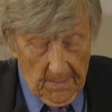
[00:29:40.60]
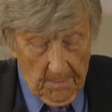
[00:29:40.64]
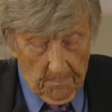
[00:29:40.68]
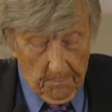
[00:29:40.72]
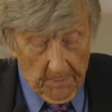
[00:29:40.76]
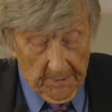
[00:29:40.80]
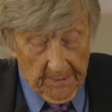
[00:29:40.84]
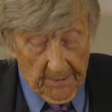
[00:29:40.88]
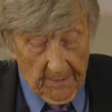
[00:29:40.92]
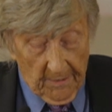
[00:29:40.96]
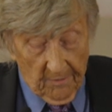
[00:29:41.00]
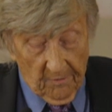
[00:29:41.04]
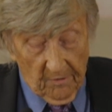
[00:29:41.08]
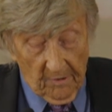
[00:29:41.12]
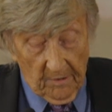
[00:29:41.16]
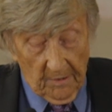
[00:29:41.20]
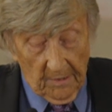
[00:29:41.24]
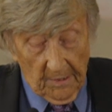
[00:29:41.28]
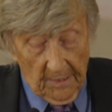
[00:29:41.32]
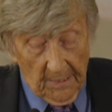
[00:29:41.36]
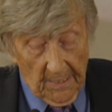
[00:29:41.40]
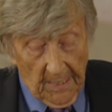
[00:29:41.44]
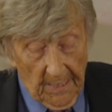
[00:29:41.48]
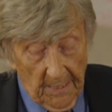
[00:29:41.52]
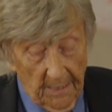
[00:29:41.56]
But as
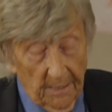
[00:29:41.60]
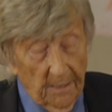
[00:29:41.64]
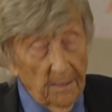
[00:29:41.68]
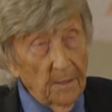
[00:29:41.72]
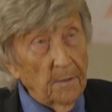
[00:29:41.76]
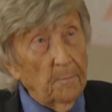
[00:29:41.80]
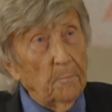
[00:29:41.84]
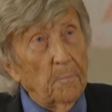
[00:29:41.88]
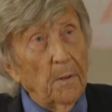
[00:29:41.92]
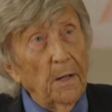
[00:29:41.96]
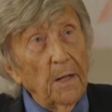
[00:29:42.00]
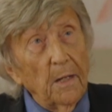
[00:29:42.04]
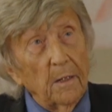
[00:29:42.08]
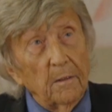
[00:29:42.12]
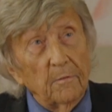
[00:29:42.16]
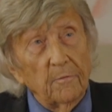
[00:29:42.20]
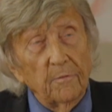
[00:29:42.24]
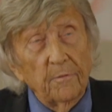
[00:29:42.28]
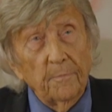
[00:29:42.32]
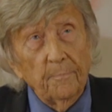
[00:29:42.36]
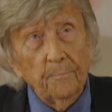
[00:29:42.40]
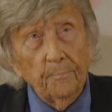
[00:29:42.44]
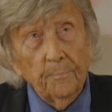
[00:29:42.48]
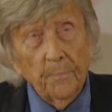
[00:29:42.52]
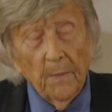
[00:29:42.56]
indicated
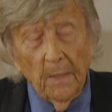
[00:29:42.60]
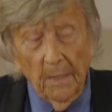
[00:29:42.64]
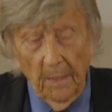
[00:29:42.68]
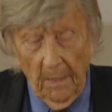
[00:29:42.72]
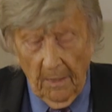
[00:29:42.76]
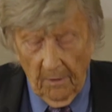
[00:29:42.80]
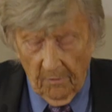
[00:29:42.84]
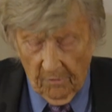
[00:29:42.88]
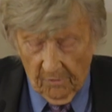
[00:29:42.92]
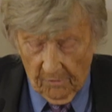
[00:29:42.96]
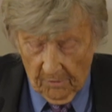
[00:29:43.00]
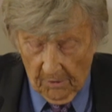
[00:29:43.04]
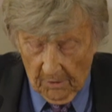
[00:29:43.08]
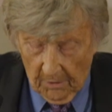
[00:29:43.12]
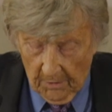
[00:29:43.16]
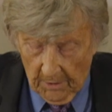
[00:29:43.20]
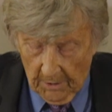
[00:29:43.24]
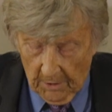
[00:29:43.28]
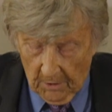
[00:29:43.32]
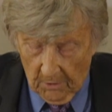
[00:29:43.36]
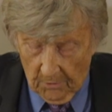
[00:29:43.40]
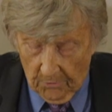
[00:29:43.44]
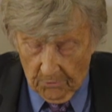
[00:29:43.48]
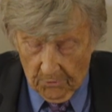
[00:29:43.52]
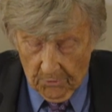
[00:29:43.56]
above,
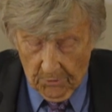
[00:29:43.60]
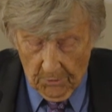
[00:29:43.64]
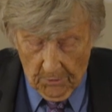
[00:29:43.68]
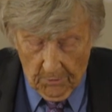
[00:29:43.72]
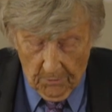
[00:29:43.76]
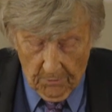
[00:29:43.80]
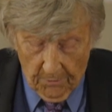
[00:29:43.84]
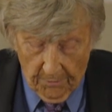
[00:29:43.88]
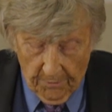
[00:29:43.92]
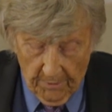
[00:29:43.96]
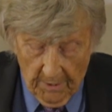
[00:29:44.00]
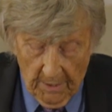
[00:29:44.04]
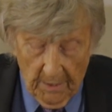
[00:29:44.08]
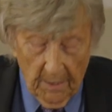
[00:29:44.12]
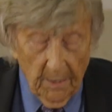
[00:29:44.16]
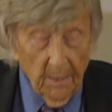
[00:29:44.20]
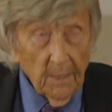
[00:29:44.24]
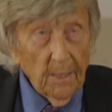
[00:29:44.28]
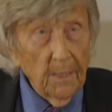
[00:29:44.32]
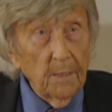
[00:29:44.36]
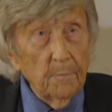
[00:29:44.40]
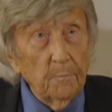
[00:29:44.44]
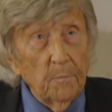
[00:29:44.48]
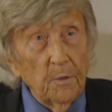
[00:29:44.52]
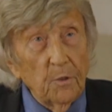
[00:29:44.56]
historical truth
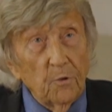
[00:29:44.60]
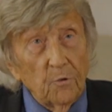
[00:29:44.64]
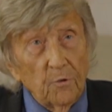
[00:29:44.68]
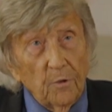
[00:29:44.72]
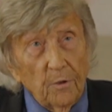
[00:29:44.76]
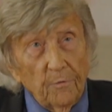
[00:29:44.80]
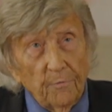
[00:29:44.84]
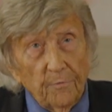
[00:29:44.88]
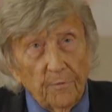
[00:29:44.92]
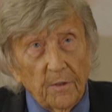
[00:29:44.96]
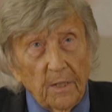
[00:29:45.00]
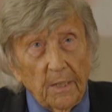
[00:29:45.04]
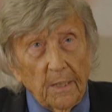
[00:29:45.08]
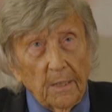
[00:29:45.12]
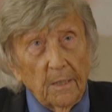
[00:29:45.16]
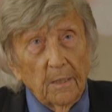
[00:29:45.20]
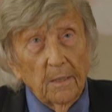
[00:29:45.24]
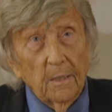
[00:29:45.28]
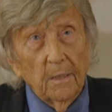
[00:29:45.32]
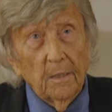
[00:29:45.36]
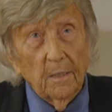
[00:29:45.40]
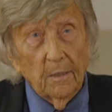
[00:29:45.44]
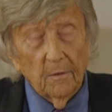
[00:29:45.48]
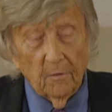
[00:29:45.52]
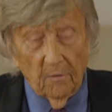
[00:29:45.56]
can be shifting
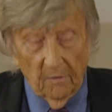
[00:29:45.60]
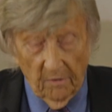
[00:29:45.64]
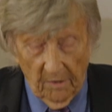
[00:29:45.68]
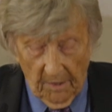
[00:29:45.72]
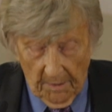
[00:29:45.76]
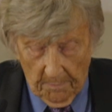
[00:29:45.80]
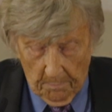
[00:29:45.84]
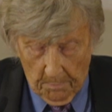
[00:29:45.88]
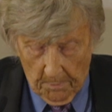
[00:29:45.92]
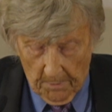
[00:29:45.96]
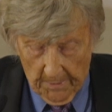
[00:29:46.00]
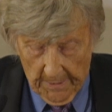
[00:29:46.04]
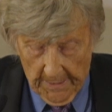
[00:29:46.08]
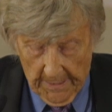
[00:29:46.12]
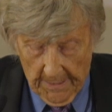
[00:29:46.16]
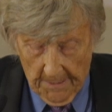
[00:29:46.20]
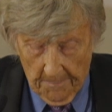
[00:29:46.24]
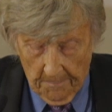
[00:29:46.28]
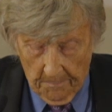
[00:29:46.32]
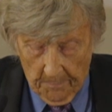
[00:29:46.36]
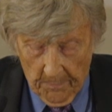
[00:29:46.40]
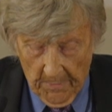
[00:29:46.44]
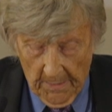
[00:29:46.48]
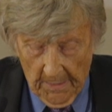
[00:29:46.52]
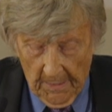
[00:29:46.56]
and slippery.
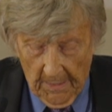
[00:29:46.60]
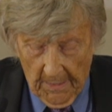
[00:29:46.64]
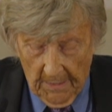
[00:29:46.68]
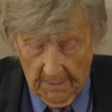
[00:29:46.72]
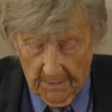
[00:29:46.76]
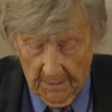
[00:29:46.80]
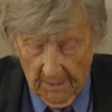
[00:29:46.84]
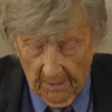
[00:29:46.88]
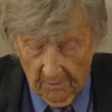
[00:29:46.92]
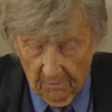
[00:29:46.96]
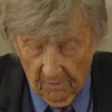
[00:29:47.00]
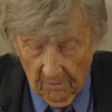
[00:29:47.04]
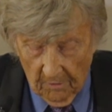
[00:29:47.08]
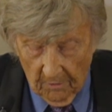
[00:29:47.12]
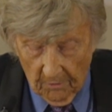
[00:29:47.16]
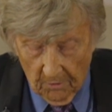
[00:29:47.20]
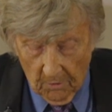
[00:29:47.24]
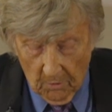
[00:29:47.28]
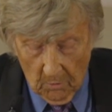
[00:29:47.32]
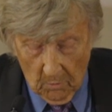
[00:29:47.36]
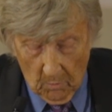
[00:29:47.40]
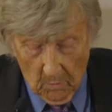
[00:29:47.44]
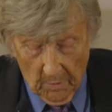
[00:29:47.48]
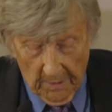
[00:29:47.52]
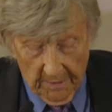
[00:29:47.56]
It does not
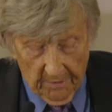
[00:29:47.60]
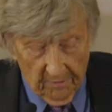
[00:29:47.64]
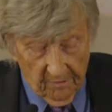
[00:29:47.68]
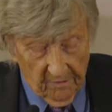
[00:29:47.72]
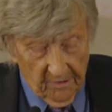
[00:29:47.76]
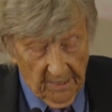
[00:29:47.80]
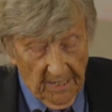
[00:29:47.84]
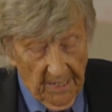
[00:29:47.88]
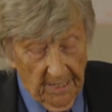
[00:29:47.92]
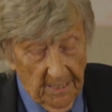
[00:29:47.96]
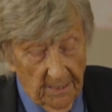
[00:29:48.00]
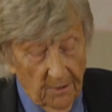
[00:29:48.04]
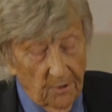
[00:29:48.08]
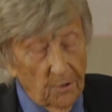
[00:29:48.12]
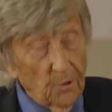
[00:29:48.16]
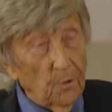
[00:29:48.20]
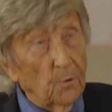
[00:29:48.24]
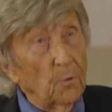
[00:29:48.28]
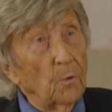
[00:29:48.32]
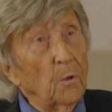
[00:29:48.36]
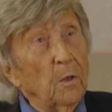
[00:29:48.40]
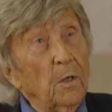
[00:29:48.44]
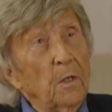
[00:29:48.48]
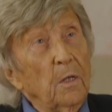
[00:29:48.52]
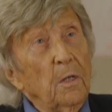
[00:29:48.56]
always take you
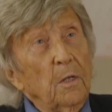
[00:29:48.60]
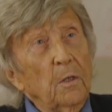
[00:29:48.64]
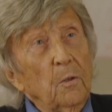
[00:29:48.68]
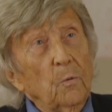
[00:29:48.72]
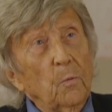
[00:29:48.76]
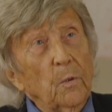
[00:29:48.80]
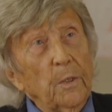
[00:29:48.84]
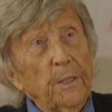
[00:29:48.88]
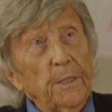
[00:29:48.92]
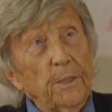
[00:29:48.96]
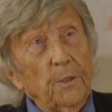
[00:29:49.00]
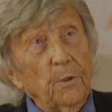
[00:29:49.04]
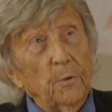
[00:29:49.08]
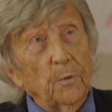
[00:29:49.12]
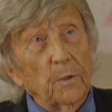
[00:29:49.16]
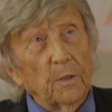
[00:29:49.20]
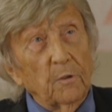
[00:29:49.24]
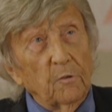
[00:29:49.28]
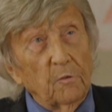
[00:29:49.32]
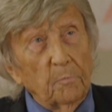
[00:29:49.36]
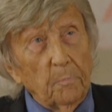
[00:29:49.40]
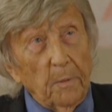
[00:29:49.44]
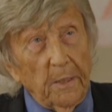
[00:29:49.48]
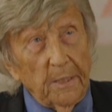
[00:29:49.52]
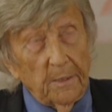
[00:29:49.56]
where you
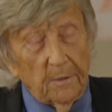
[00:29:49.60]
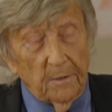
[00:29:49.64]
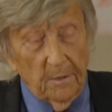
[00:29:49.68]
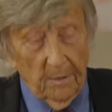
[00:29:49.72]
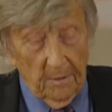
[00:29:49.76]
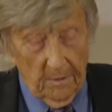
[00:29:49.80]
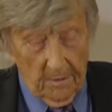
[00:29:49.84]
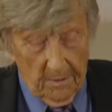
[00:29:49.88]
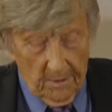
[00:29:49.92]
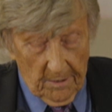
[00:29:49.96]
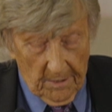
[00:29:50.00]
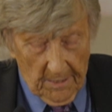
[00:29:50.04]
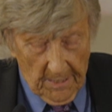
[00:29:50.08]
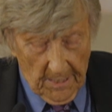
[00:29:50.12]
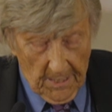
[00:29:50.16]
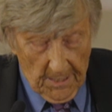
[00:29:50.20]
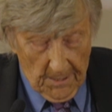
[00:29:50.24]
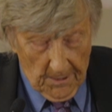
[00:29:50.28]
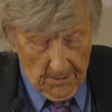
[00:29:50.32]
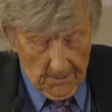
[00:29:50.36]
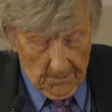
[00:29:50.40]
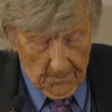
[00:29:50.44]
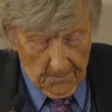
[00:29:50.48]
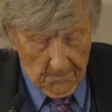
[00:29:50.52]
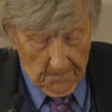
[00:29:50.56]
expect it to
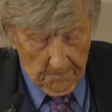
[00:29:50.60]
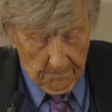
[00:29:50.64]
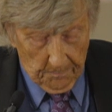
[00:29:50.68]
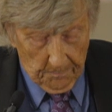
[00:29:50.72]
go.